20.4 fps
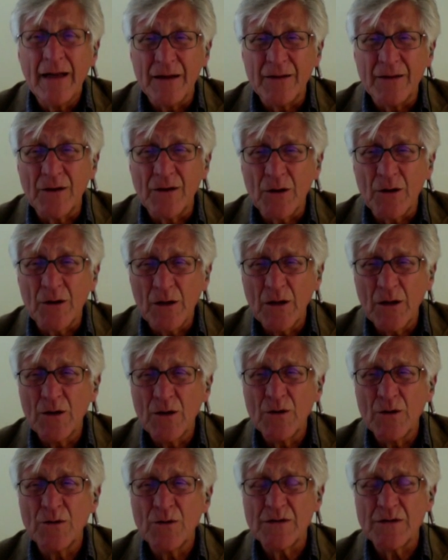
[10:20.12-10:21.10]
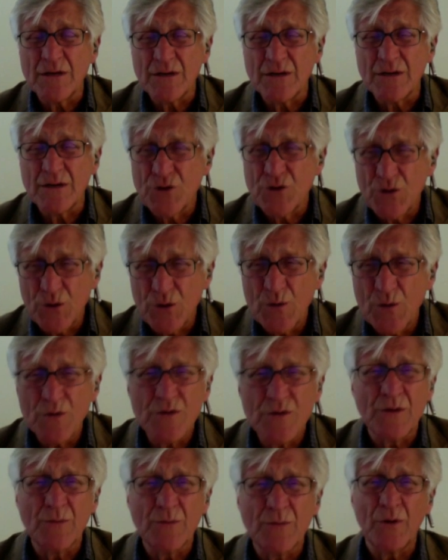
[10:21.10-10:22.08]
and their clothes and
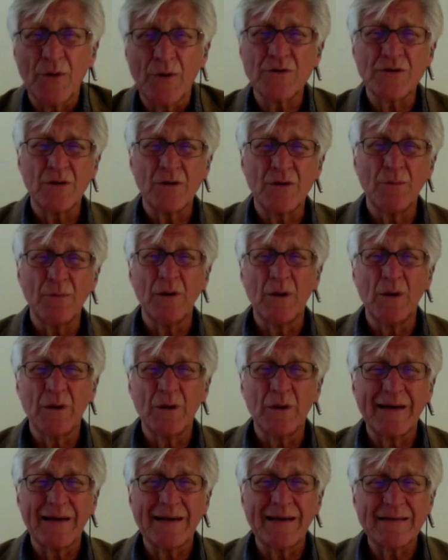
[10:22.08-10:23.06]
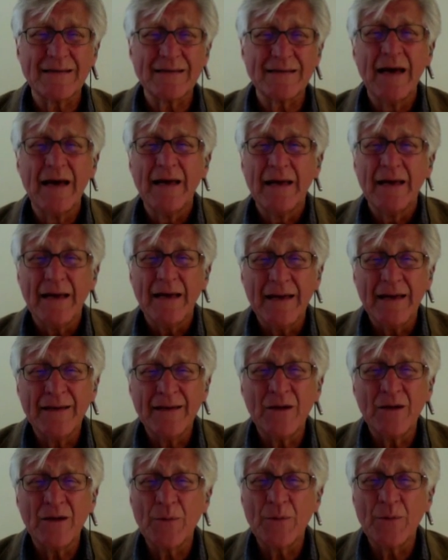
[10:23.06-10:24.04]
shoes and personal belongings
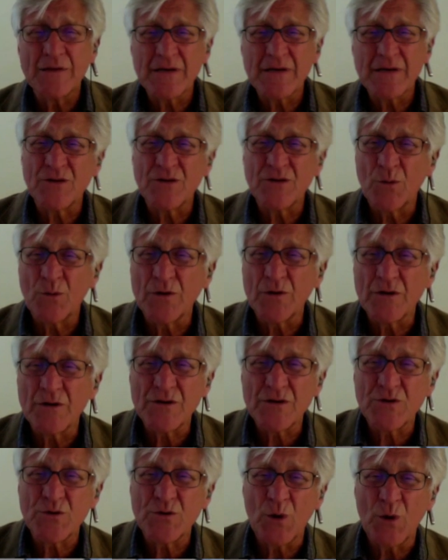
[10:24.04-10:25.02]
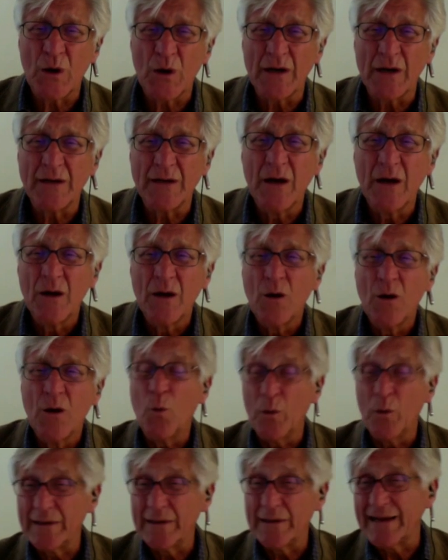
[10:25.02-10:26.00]
in their possession were destroyed
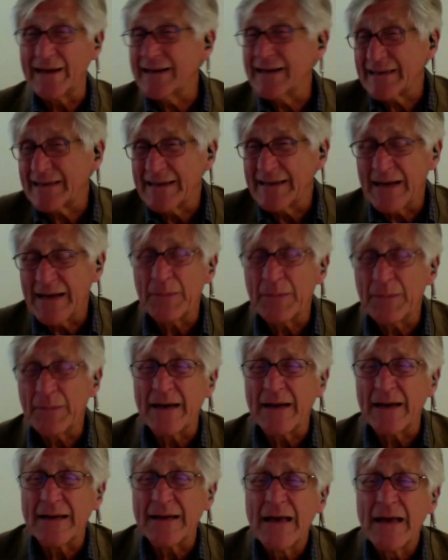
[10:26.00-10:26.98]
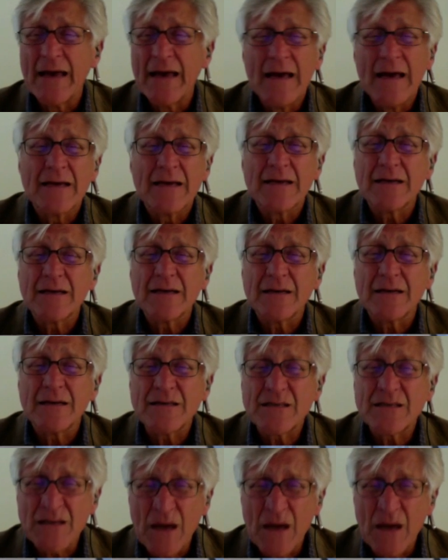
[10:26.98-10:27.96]
when they got contaminated,
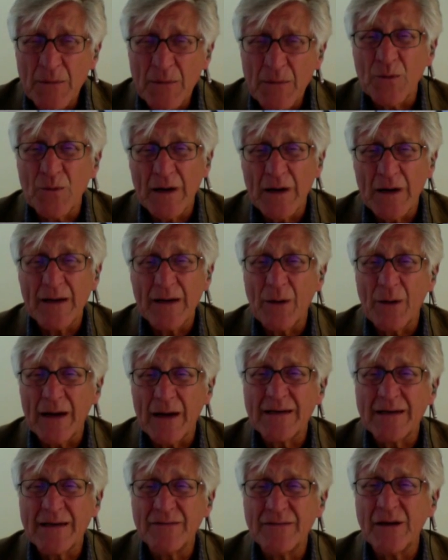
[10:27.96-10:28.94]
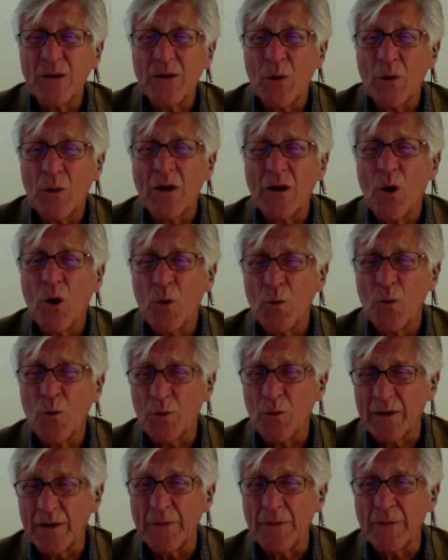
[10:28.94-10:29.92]
some of the radioactivity went home
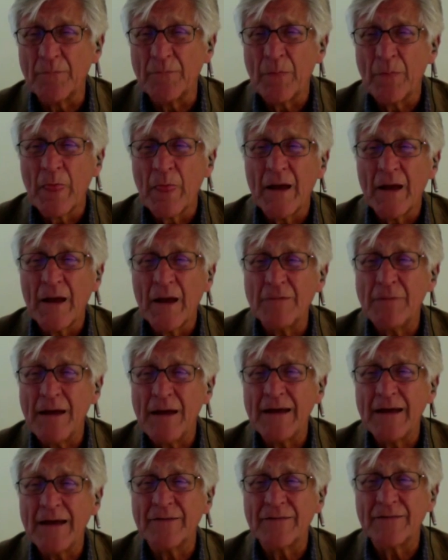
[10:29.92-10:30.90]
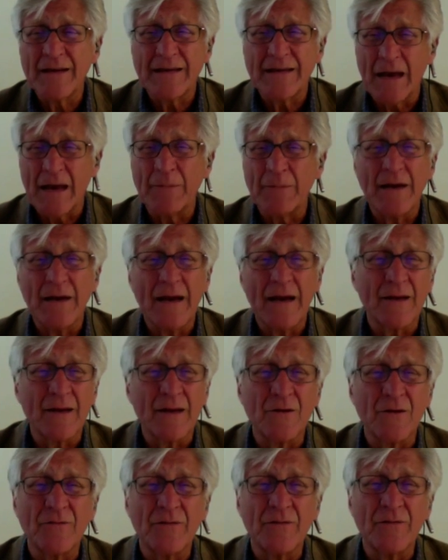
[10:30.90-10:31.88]
with them and may have
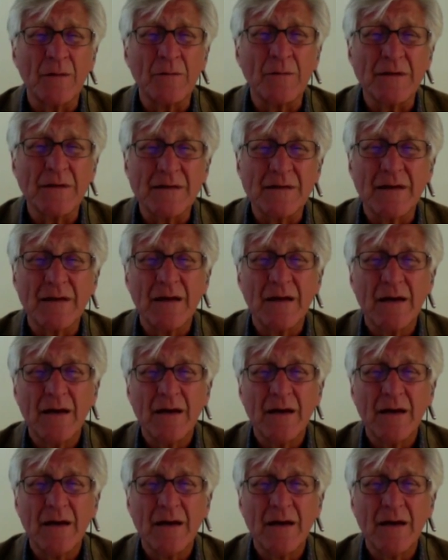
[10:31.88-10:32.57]
contaminated their families.